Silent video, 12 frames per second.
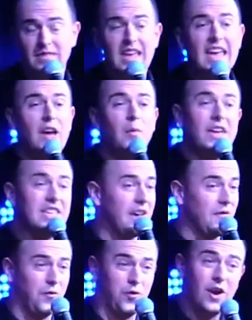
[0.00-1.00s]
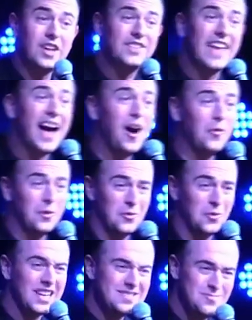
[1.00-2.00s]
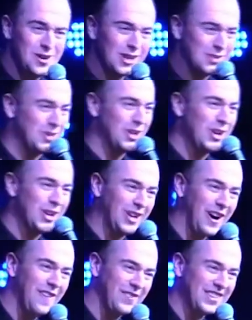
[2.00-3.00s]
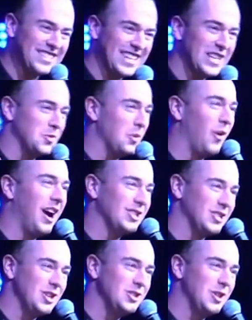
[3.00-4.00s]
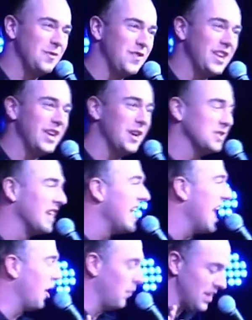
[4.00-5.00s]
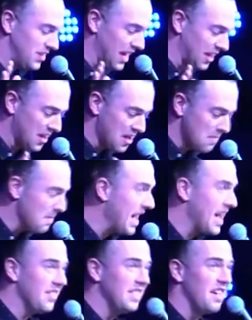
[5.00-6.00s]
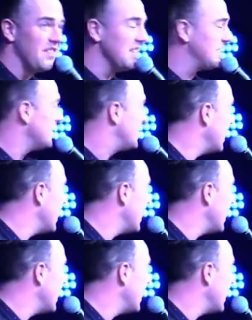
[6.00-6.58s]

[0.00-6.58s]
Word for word: We get freaked out. We read books. We go to conferences. We watch YouTube videos and we think, man, this is it.